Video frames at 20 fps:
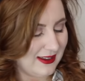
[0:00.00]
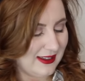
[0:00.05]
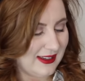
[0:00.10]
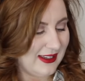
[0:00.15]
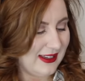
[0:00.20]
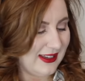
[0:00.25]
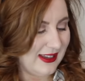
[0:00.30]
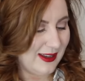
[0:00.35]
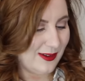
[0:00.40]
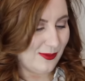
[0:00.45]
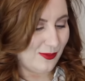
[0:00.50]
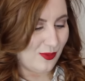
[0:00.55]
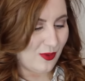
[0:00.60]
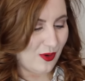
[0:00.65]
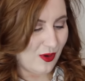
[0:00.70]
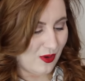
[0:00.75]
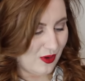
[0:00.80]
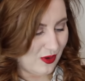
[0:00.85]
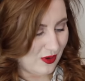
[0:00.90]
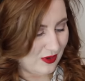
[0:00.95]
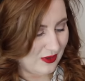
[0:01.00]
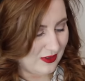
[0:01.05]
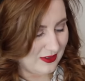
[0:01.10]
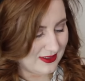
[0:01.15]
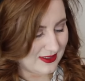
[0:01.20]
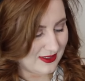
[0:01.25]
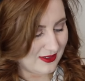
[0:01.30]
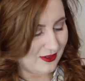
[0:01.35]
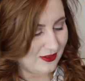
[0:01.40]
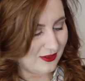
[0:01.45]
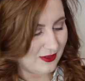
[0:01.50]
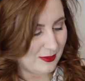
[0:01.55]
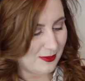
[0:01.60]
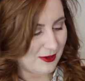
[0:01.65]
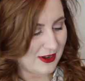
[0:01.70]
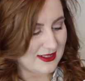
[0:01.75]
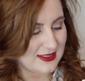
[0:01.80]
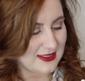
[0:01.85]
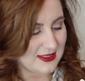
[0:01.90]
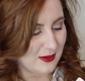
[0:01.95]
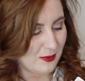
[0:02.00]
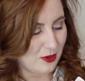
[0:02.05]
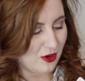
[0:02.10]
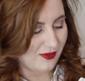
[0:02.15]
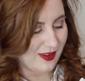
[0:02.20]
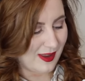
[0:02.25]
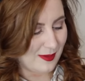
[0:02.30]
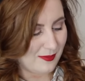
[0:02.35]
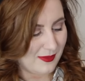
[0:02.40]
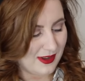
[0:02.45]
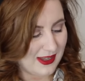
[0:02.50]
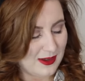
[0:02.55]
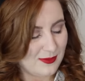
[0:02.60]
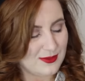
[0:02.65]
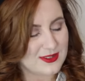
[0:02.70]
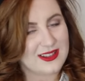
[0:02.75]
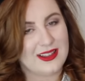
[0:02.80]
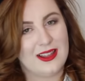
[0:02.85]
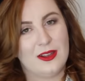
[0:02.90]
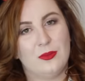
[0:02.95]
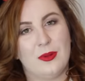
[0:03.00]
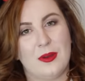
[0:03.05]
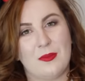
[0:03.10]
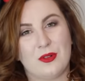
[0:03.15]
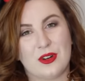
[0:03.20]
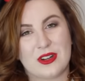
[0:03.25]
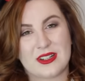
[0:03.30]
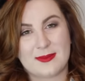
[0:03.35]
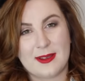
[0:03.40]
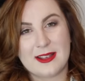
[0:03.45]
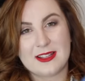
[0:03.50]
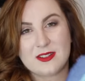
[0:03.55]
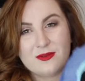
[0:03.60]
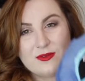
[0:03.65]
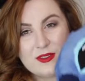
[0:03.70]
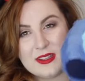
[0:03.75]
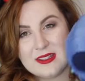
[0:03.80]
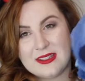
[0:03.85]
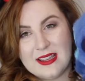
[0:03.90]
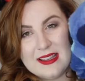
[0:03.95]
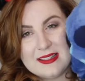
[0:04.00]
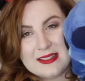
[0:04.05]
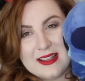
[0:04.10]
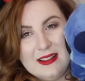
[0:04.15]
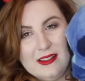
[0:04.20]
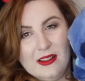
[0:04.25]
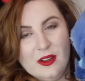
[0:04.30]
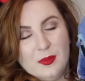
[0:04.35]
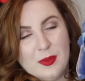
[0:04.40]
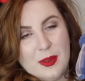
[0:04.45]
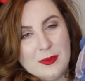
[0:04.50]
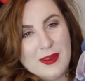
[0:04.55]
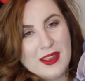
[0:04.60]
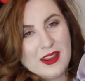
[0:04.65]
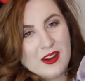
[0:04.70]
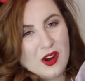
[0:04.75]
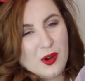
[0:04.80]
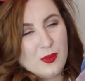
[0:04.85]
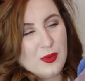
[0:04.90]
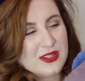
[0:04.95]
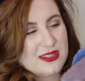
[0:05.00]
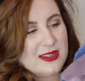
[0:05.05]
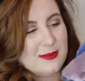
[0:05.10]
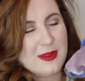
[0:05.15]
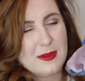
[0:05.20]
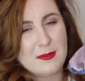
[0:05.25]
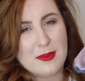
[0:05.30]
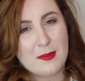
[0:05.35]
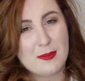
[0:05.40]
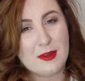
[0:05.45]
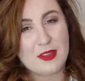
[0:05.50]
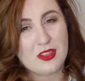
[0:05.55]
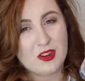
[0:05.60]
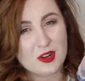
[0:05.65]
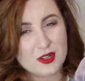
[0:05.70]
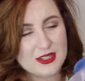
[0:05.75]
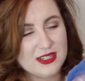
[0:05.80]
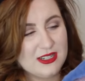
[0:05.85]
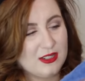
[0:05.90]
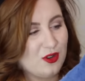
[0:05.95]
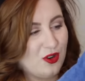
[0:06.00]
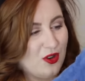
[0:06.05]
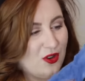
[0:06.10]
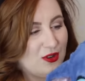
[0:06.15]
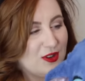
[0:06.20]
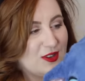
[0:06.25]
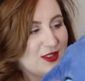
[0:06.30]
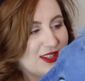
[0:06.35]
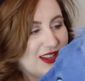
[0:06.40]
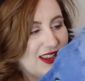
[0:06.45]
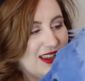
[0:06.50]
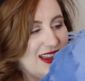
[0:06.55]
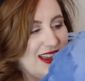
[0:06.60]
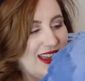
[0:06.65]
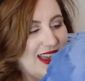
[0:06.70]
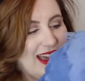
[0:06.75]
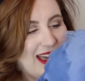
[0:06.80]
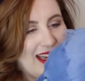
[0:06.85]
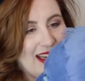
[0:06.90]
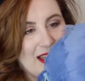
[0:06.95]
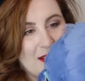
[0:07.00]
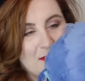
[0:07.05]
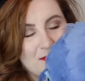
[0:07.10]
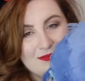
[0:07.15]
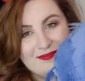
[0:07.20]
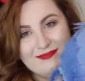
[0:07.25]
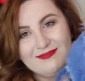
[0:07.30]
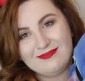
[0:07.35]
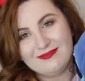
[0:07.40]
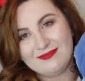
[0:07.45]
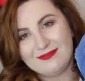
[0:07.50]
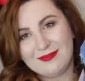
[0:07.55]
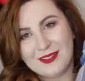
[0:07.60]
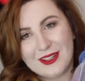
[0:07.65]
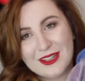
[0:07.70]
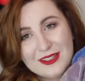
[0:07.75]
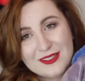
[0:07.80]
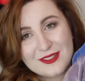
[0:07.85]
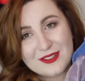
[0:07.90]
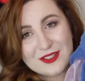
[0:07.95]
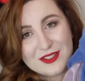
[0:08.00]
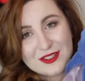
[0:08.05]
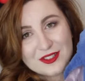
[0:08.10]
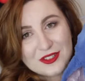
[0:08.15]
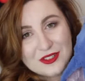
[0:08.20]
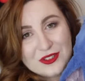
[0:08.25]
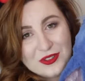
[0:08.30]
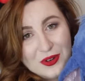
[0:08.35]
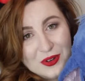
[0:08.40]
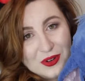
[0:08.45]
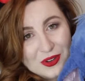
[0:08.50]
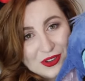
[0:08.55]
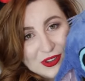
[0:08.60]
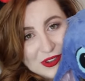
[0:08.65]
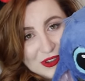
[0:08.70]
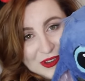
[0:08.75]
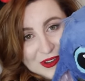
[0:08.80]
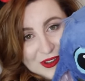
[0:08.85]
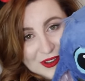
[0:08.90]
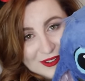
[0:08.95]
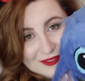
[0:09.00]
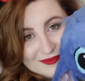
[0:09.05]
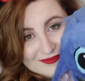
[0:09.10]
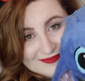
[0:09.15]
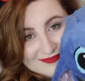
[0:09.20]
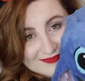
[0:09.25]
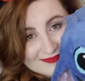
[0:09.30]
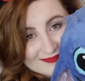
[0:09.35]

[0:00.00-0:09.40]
He was, oh, the price has come off him. He was a little bit more expensive because he is that little bit bigger. What's he, maybe about thirty dollars, um, but he's just so cute.